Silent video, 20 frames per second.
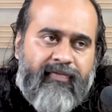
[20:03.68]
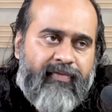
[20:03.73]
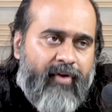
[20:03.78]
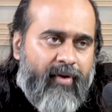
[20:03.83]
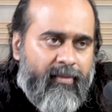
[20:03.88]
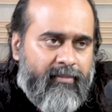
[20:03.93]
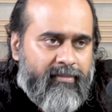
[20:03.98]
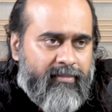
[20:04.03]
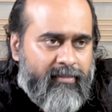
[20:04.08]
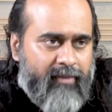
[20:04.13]

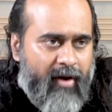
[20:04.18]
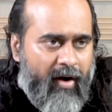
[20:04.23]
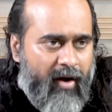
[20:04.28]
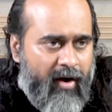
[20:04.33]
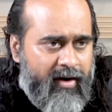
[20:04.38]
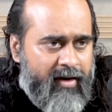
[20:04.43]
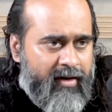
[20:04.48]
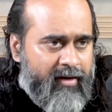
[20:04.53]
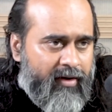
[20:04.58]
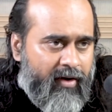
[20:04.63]
from
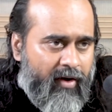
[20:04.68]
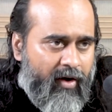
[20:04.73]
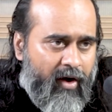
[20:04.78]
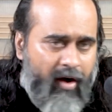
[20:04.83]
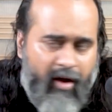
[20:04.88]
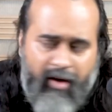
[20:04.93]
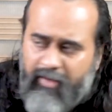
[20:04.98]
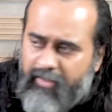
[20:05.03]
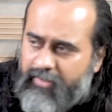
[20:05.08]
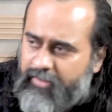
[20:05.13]
God
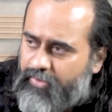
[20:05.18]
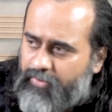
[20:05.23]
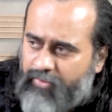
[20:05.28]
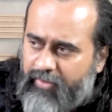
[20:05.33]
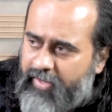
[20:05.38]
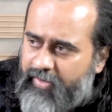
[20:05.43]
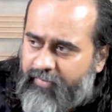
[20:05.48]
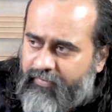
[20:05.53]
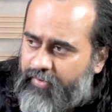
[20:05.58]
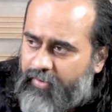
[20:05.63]
or
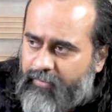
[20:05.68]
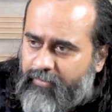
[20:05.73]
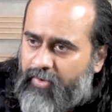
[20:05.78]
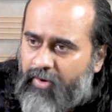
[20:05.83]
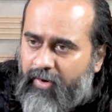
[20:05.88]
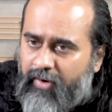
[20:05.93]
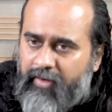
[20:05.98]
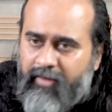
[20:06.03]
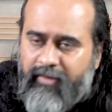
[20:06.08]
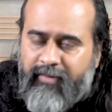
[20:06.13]
union from
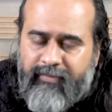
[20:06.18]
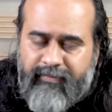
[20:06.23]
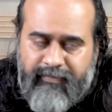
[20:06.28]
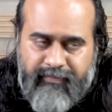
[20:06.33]
God.